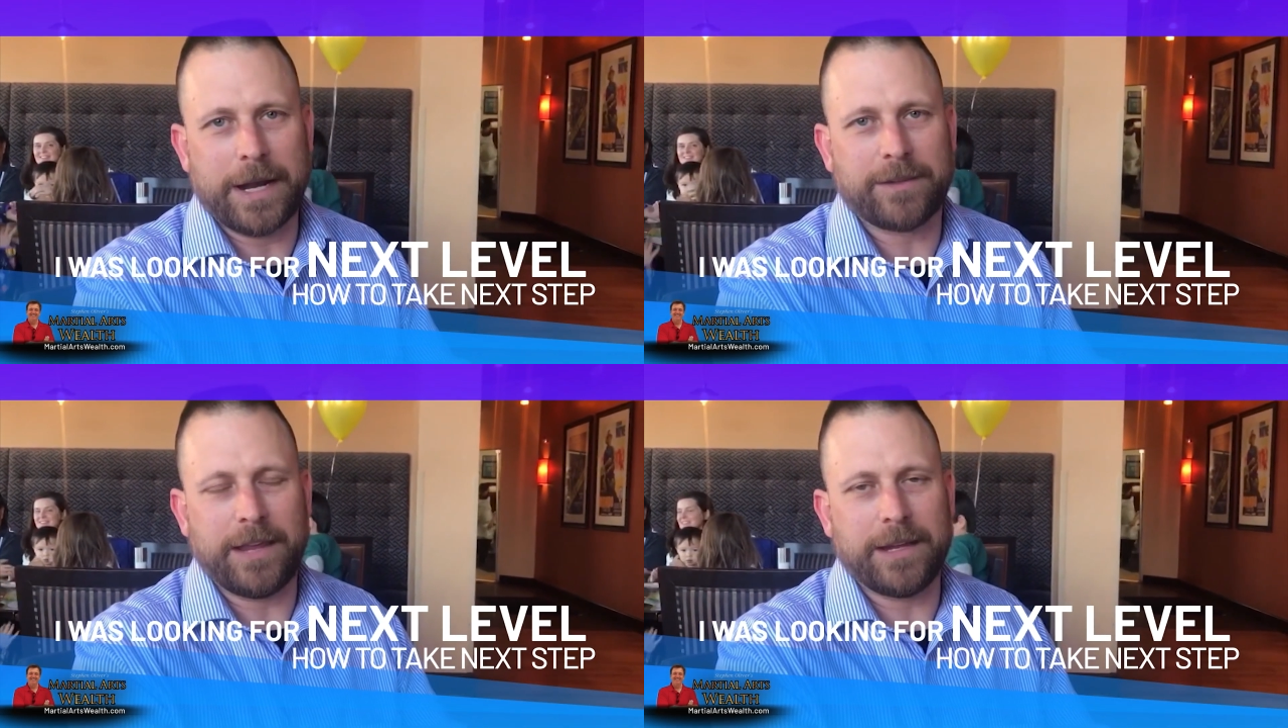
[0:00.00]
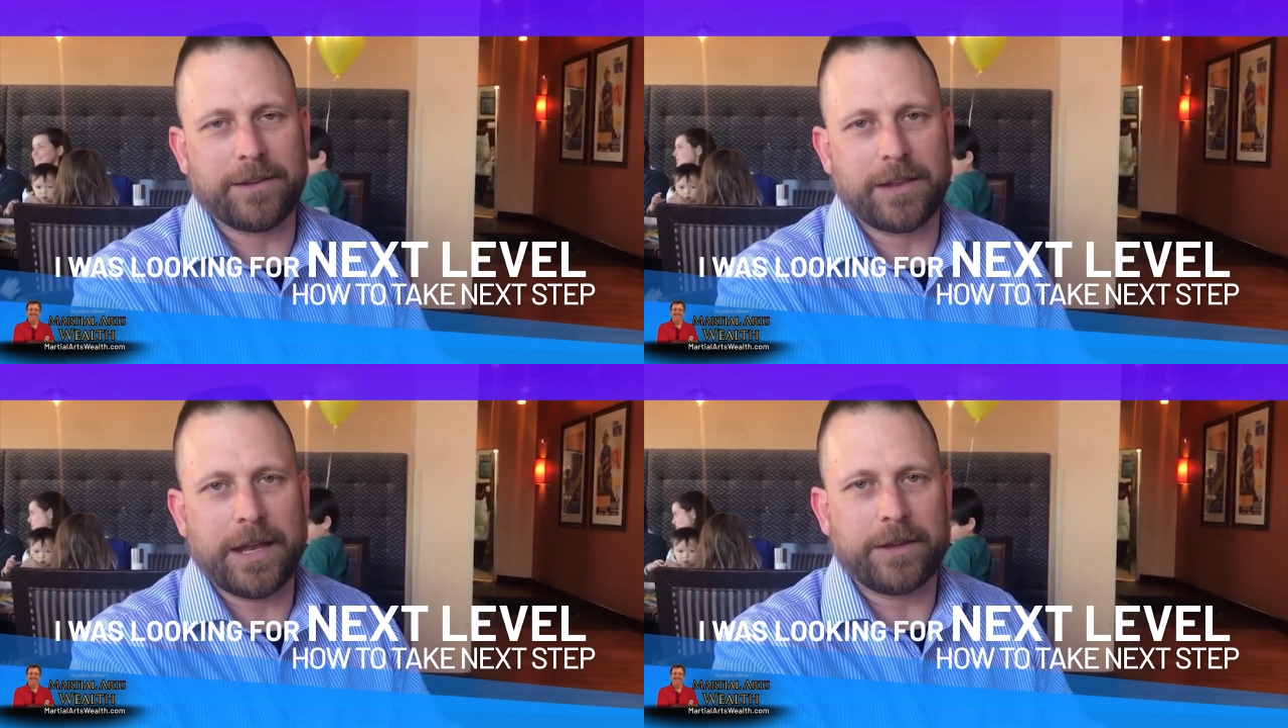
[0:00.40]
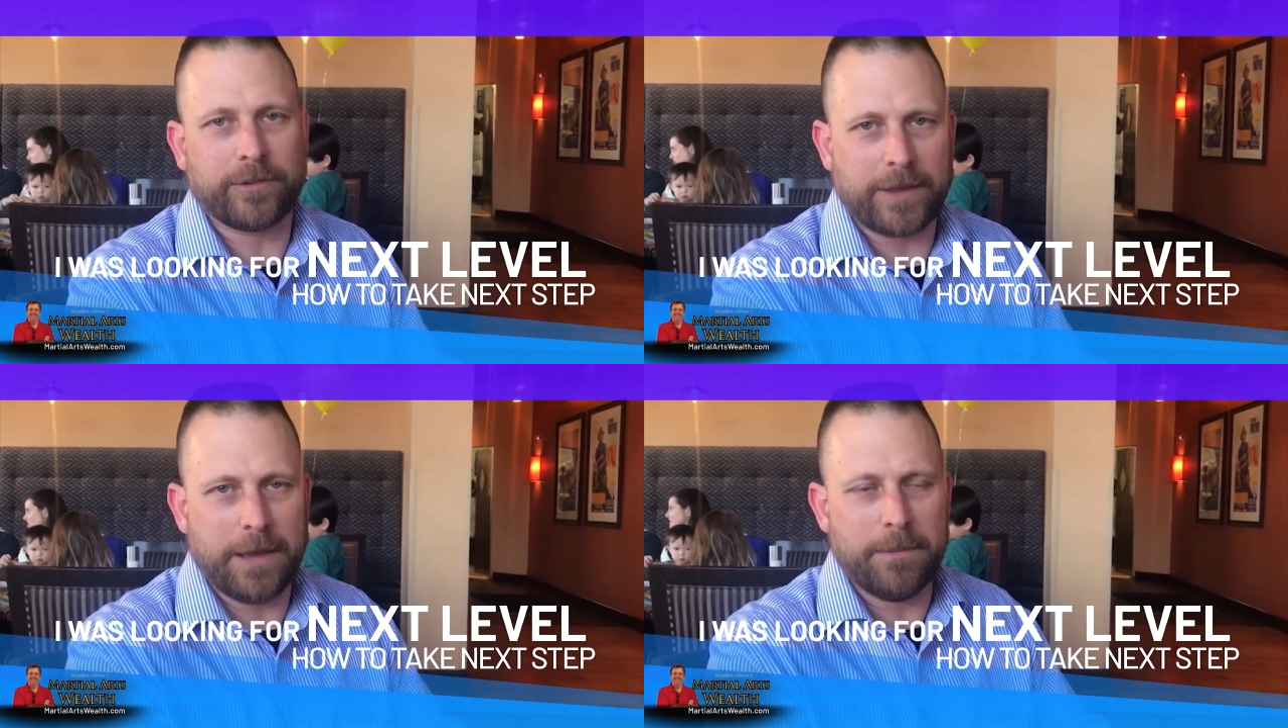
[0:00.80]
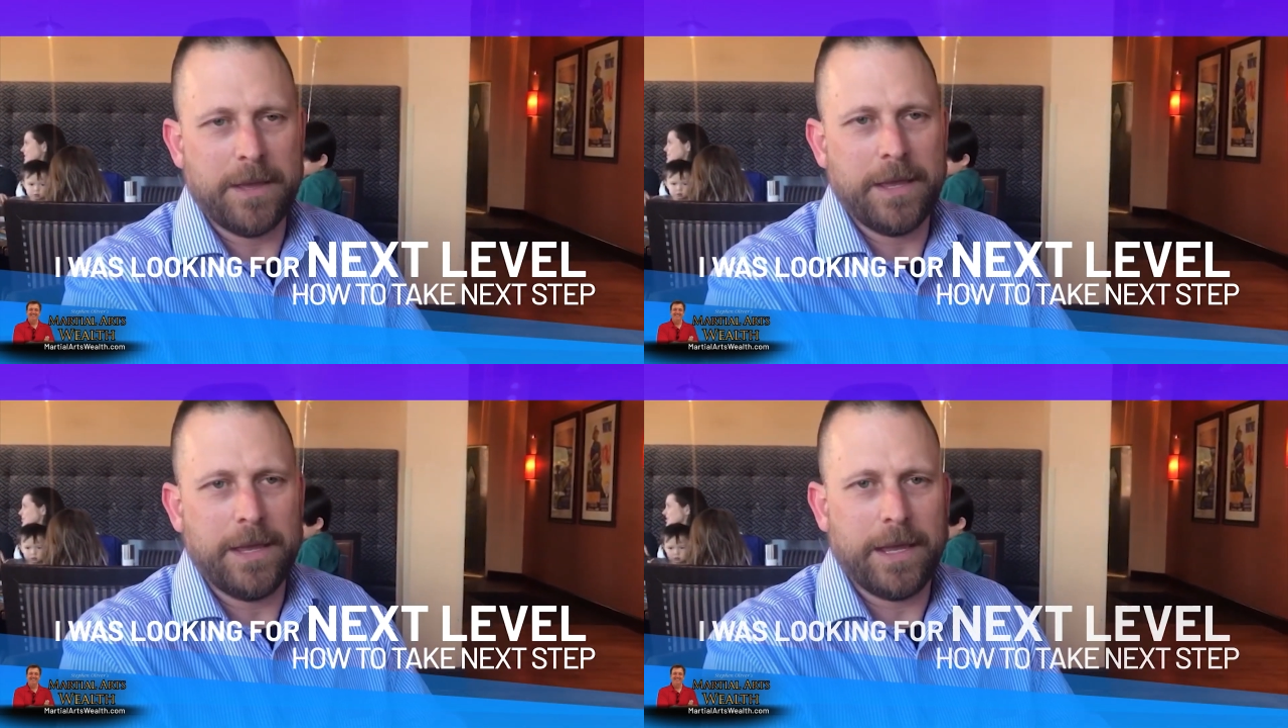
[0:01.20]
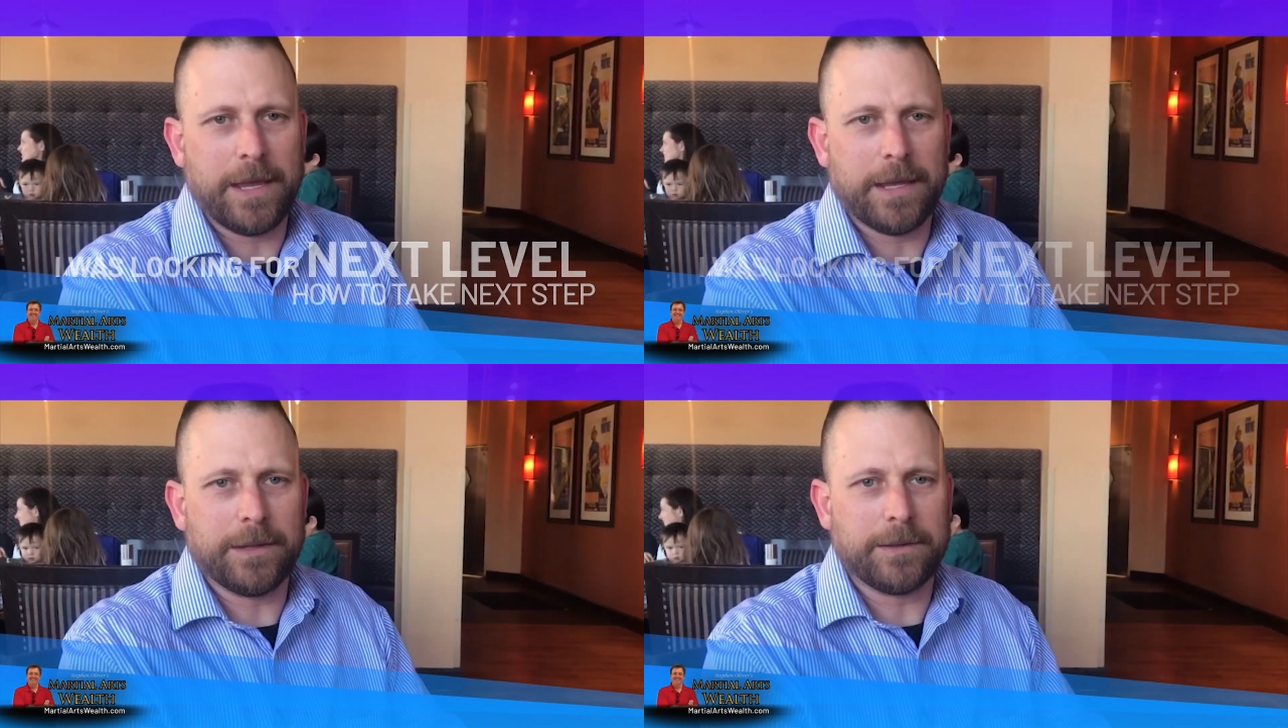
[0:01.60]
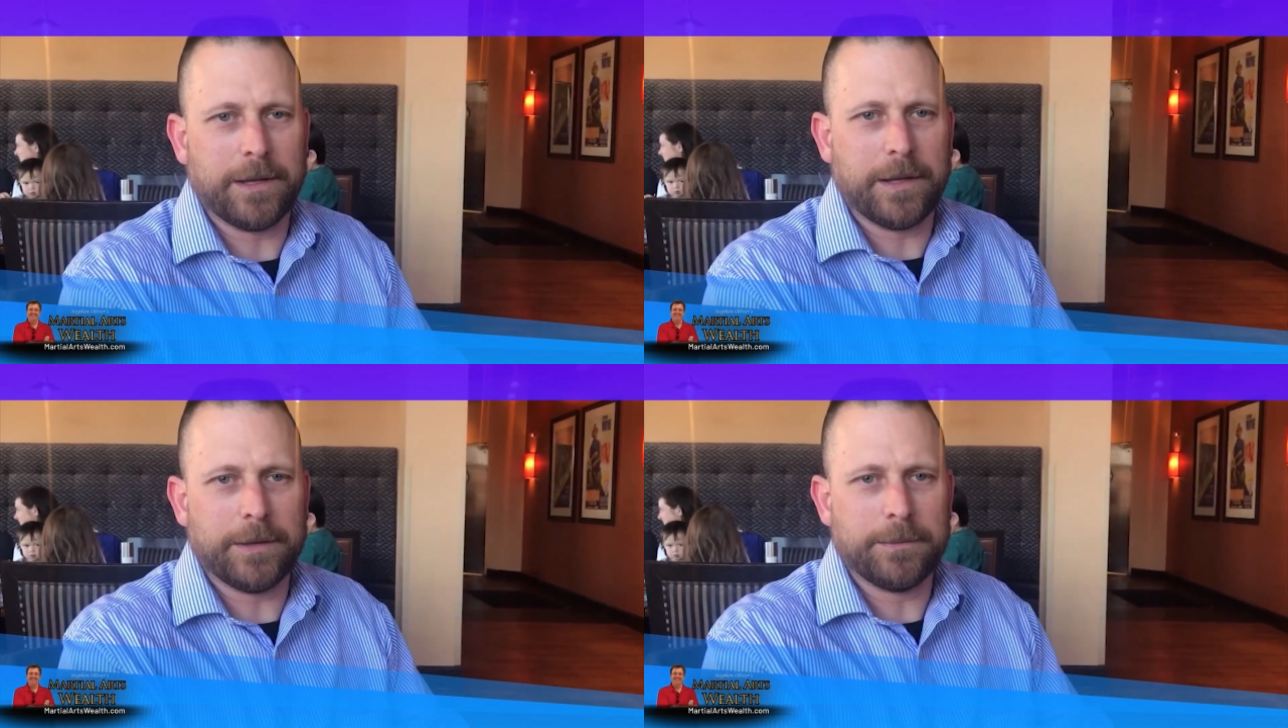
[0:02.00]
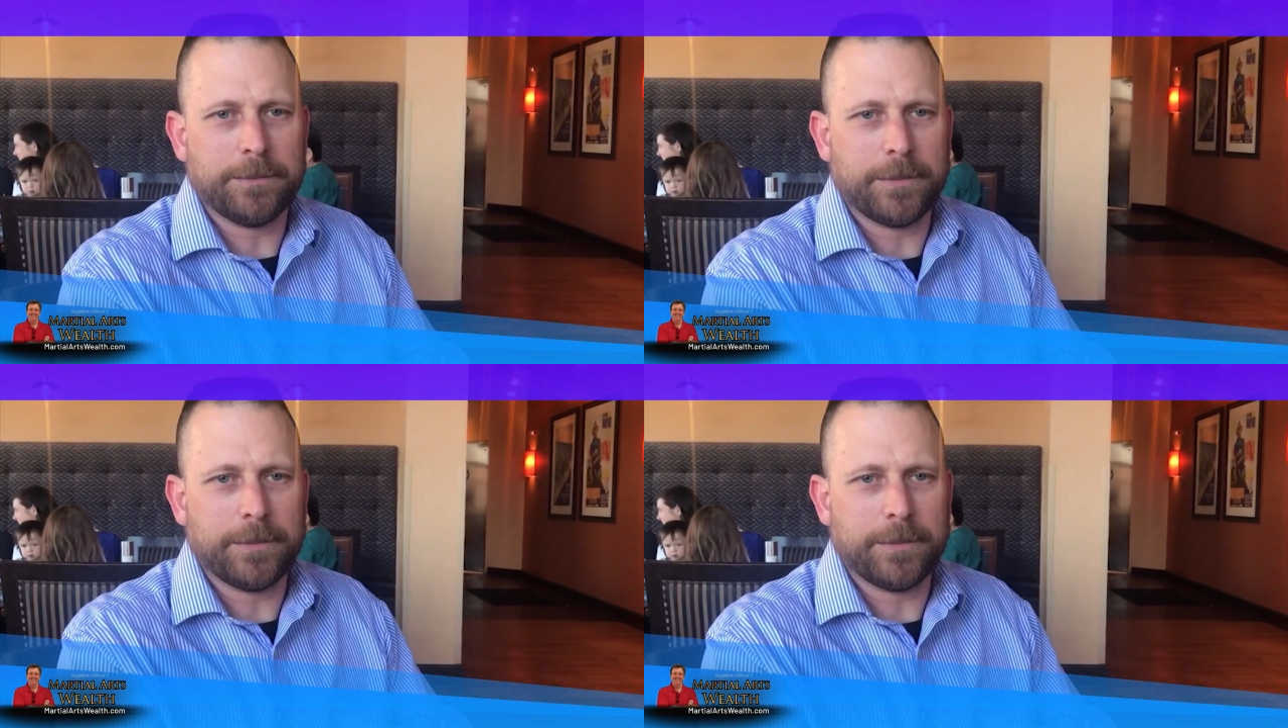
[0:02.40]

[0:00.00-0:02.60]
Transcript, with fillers: How to take it to the next step. And uh,